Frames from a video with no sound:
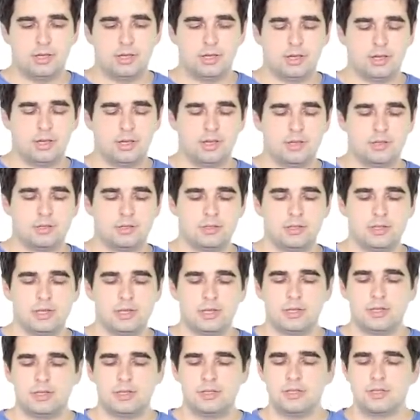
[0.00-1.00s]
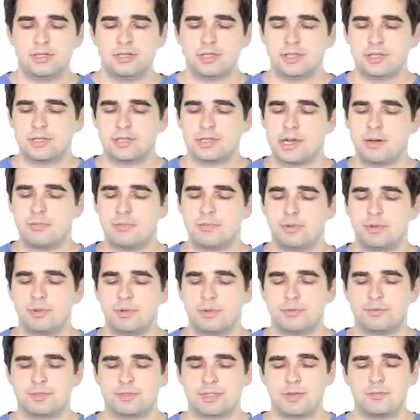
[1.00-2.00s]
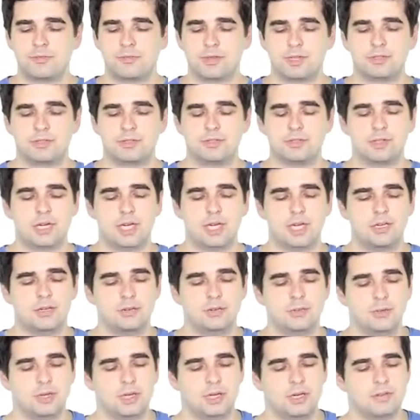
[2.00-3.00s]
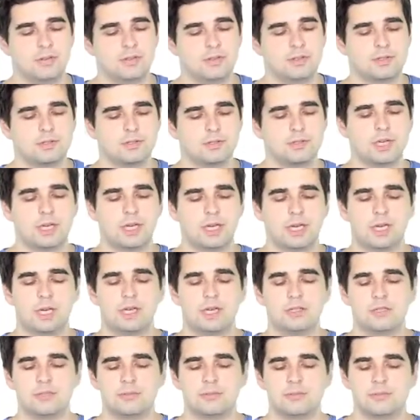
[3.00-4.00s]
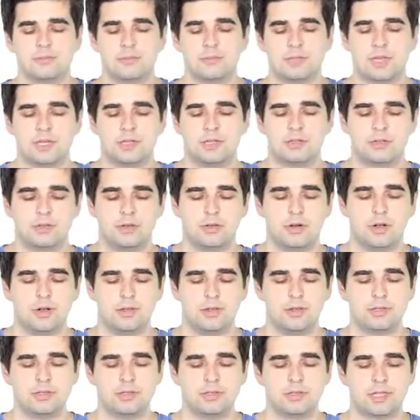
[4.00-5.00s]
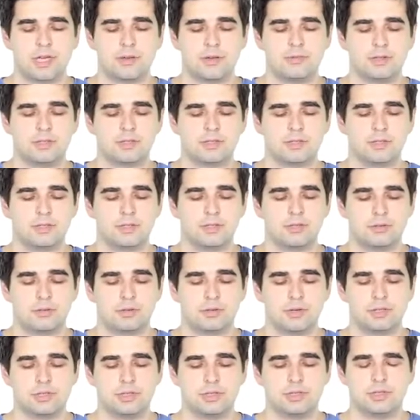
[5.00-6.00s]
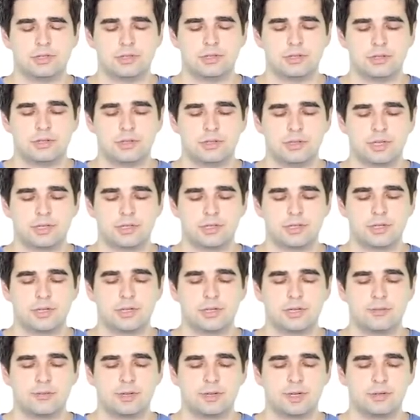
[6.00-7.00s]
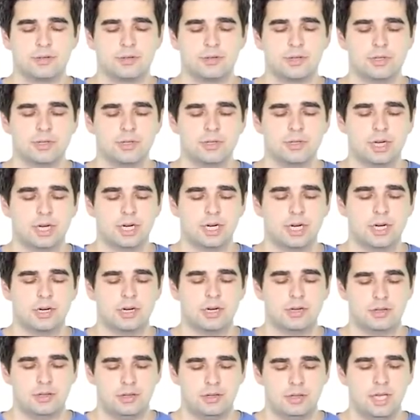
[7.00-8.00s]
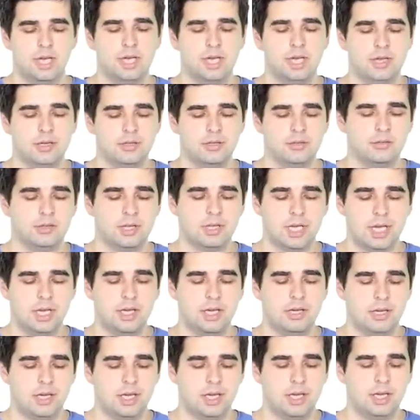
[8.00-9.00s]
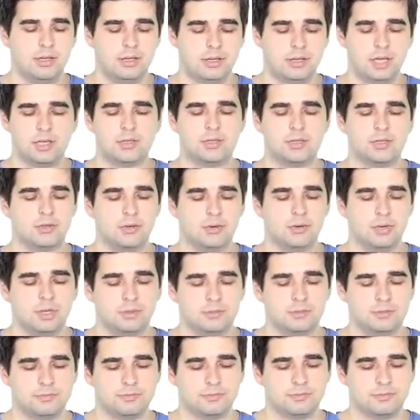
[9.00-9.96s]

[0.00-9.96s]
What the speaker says: And here is an example of suffix array. We have a string S, and all the suffixes ordered in lexicographic order are A, AA, and so on.